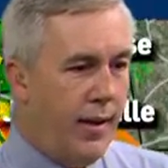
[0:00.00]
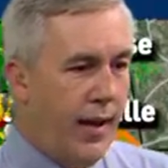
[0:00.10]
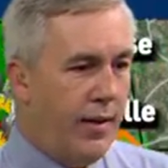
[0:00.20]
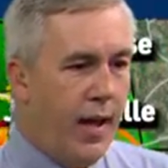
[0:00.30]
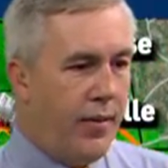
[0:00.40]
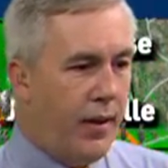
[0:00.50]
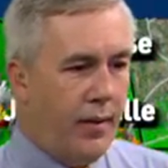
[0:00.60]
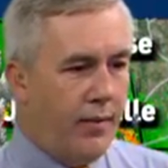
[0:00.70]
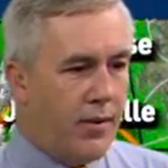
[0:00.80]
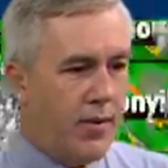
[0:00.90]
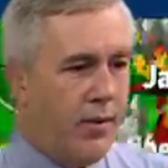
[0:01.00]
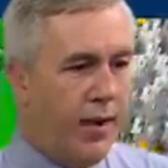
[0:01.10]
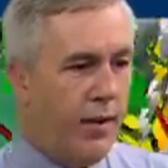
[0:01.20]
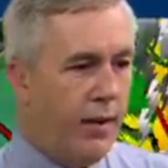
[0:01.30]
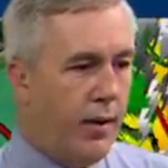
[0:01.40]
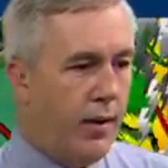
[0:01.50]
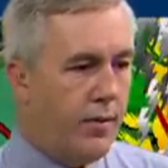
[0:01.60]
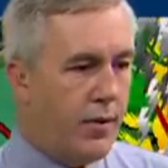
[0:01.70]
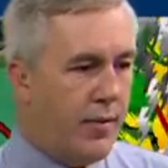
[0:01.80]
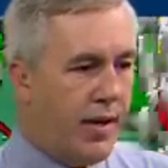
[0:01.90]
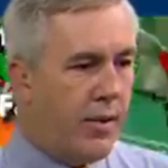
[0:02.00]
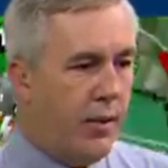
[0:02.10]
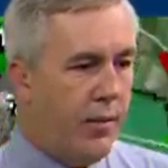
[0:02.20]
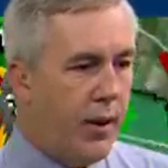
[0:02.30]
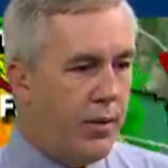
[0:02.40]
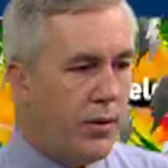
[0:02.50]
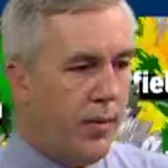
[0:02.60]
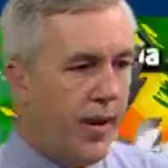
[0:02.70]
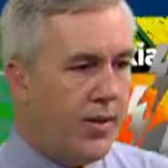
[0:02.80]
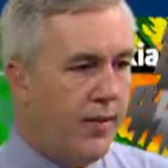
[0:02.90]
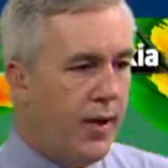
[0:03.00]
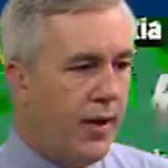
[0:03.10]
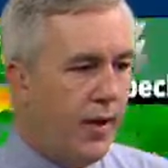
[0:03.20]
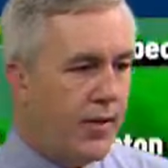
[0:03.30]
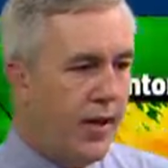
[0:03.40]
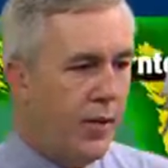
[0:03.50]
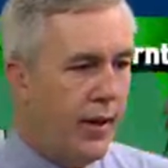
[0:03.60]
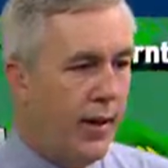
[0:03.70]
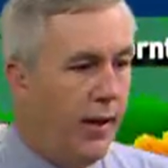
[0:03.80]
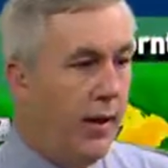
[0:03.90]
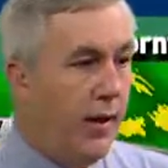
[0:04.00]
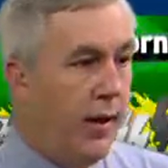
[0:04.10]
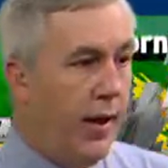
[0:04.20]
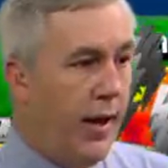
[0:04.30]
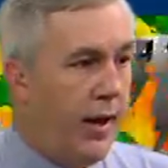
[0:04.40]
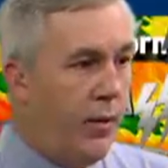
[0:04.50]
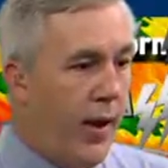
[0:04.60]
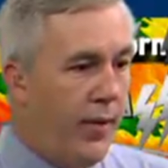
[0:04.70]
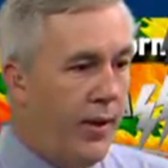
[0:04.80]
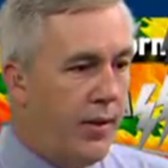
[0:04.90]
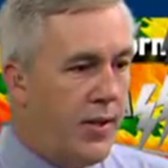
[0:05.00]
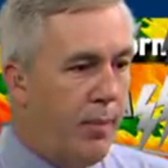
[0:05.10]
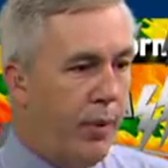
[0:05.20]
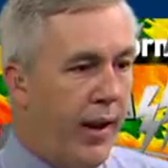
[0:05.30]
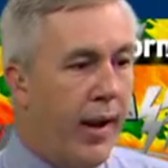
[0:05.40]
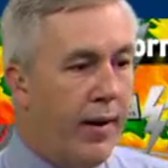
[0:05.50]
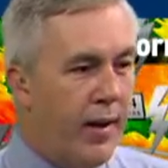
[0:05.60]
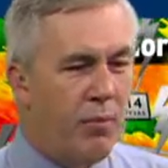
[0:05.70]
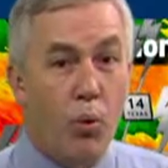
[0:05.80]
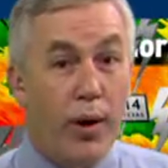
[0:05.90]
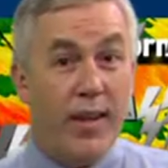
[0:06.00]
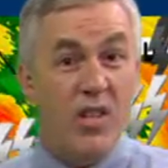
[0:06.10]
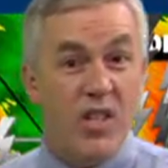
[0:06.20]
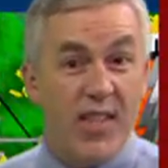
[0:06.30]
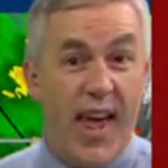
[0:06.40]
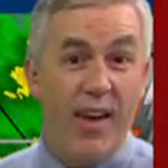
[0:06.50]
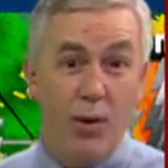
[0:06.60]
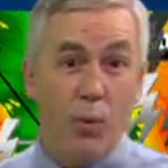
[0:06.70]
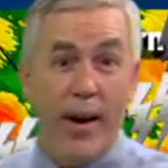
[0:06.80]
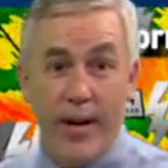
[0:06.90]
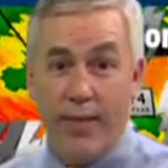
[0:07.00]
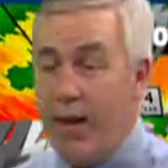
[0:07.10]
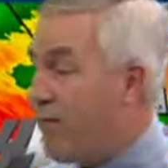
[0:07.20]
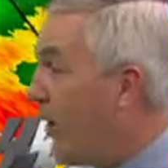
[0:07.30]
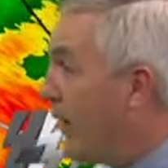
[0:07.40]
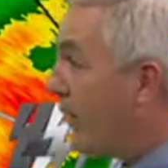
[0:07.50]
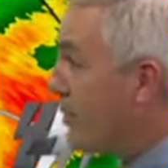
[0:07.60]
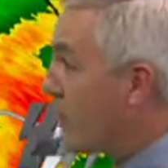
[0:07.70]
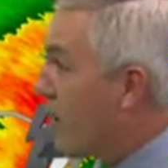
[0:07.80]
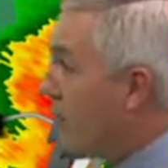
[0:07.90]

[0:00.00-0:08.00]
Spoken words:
nothing severe, and some decent little thunderstorm activity continuing in and around the Temple area. Really just the heavy rain and that flooding concern.